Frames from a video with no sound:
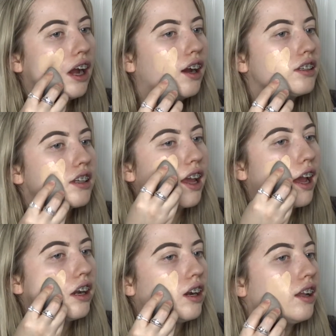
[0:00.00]
And
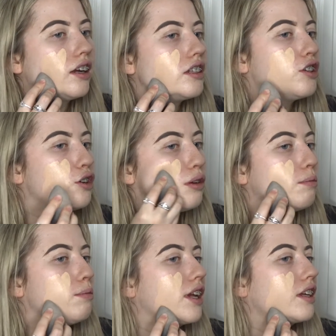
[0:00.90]
again, I like to
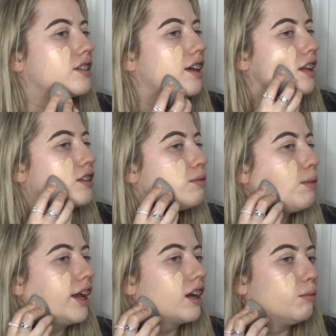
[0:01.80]
mix it to
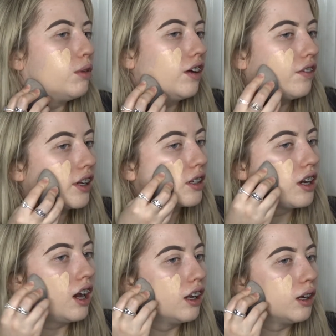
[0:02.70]
make a perfect
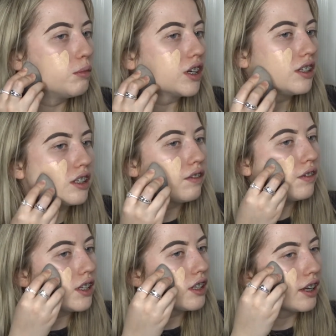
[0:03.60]
colour, because if
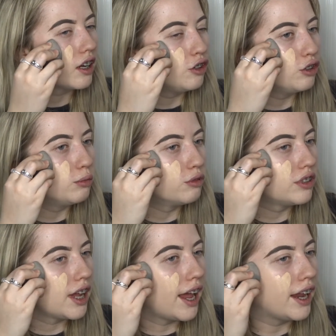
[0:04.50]
it's like a normal
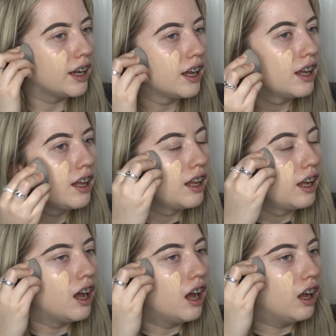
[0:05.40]
day,
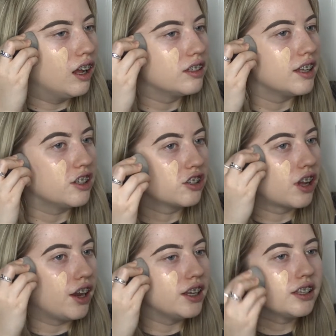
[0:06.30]
say just
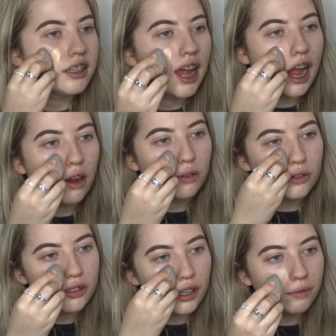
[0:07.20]
going into town
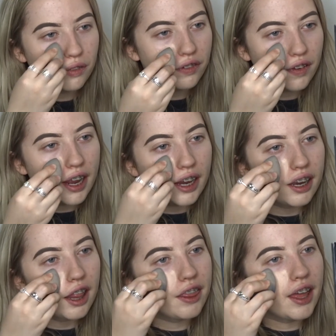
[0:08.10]
or
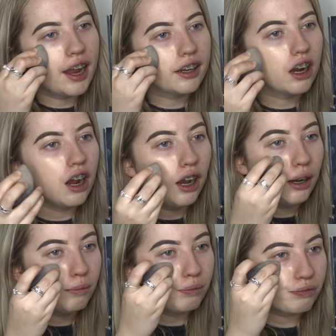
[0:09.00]
something, then
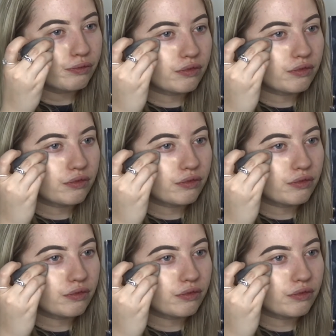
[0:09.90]
I